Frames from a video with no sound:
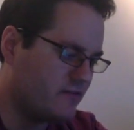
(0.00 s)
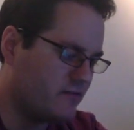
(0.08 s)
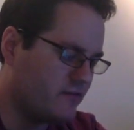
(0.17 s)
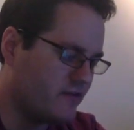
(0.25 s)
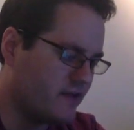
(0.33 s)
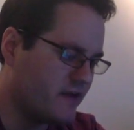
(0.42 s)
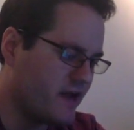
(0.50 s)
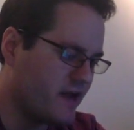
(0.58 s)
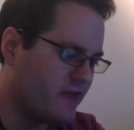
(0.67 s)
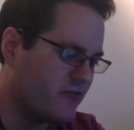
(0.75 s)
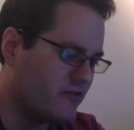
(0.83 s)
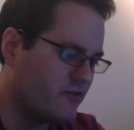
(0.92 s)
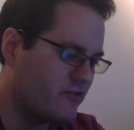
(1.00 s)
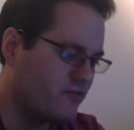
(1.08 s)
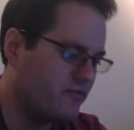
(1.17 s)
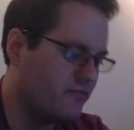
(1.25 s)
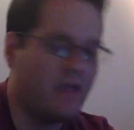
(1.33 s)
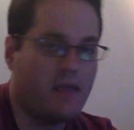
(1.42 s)
Was that guy
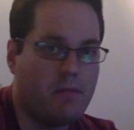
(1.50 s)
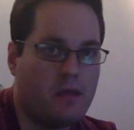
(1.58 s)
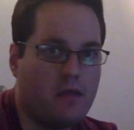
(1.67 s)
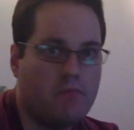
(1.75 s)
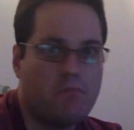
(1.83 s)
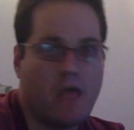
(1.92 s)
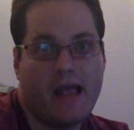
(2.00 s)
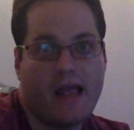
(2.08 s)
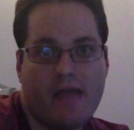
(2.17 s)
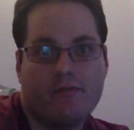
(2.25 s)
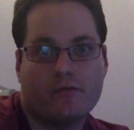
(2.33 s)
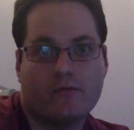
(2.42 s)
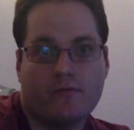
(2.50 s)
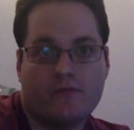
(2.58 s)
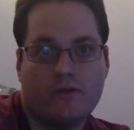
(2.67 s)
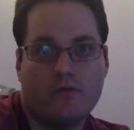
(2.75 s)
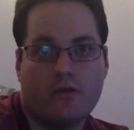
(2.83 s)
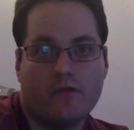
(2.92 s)
introduced? Maybe. I haven't
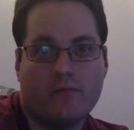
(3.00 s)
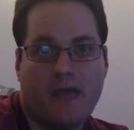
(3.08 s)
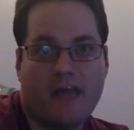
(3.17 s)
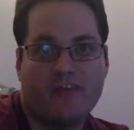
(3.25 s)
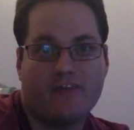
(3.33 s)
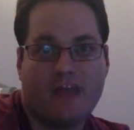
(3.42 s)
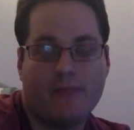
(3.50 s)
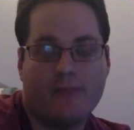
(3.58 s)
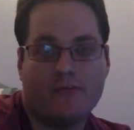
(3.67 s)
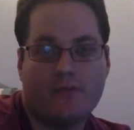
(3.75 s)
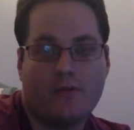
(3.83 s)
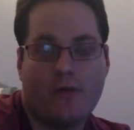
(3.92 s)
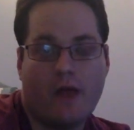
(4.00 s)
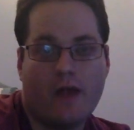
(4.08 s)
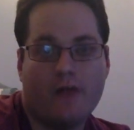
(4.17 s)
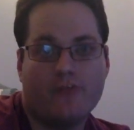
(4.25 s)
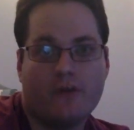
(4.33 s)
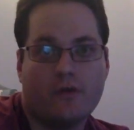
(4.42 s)
reviewed those past chapters in a
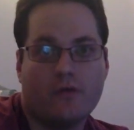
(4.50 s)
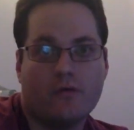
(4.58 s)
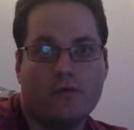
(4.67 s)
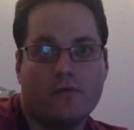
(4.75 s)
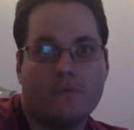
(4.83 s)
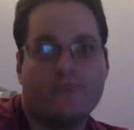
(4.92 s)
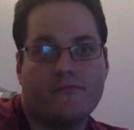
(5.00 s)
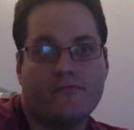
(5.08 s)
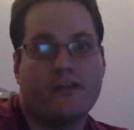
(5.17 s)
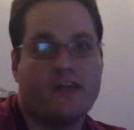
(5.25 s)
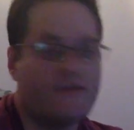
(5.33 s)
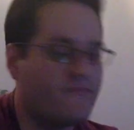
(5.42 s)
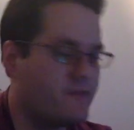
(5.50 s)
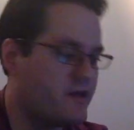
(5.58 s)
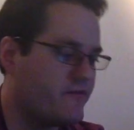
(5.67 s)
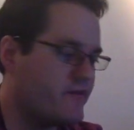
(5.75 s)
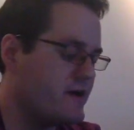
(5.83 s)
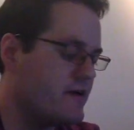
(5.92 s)
while, so forgive me
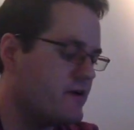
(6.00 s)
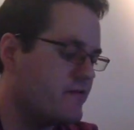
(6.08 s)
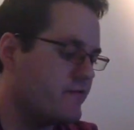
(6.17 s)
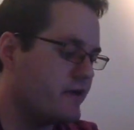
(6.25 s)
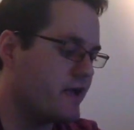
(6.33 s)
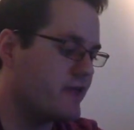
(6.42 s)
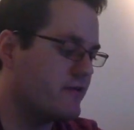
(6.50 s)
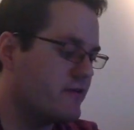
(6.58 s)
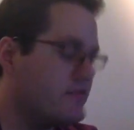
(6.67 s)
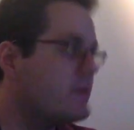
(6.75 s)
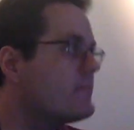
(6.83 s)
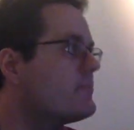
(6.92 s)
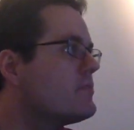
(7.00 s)
if I forget something.